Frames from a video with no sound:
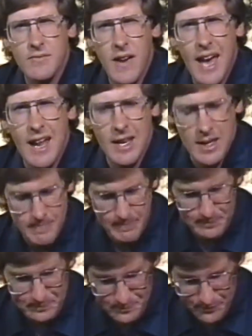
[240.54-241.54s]
Valley
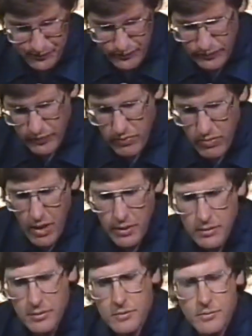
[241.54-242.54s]

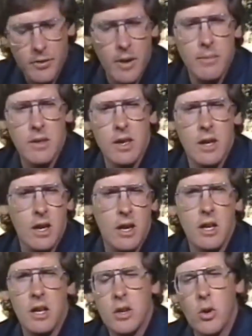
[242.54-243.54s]
from
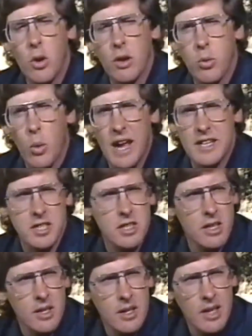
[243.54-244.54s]
the
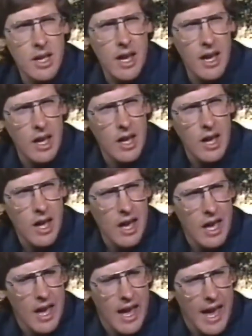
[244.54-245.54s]
northwest
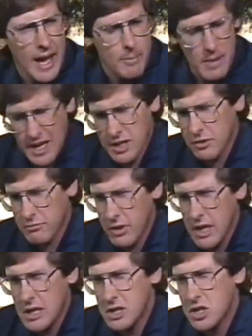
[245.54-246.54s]
and makes a
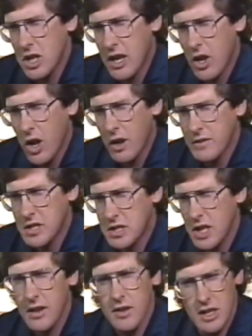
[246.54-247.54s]
ridge, and all of a
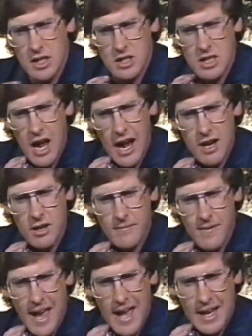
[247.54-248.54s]
sudden the entire
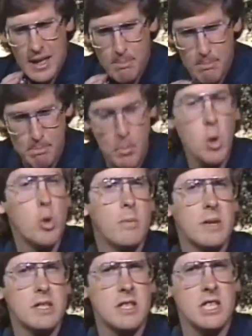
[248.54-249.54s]
valley, boom,
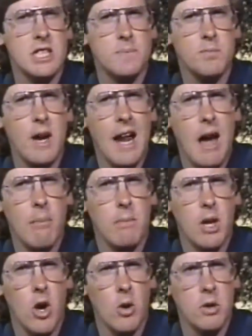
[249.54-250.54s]
is just spread out
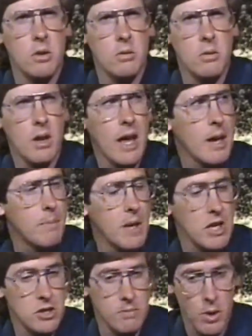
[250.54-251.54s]
below you like a
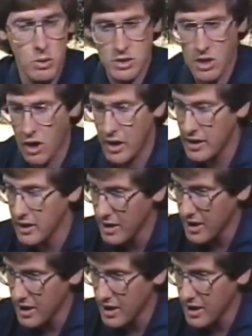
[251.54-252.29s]
picture postcard.